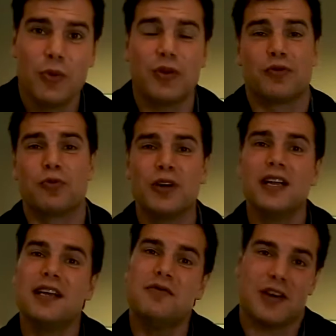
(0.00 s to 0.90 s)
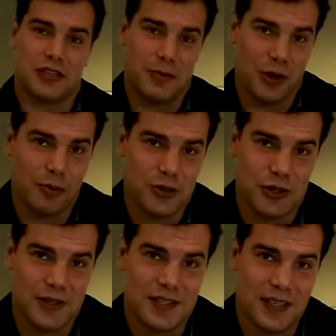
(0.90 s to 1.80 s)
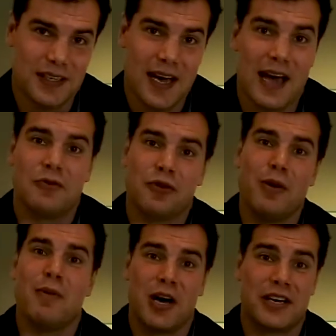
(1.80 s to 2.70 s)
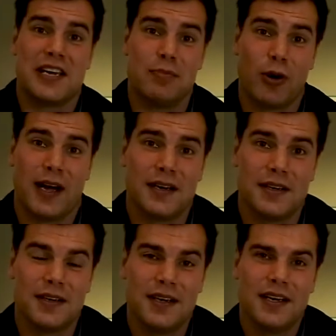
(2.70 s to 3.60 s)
with real investment opportunity, and from a marquee brand.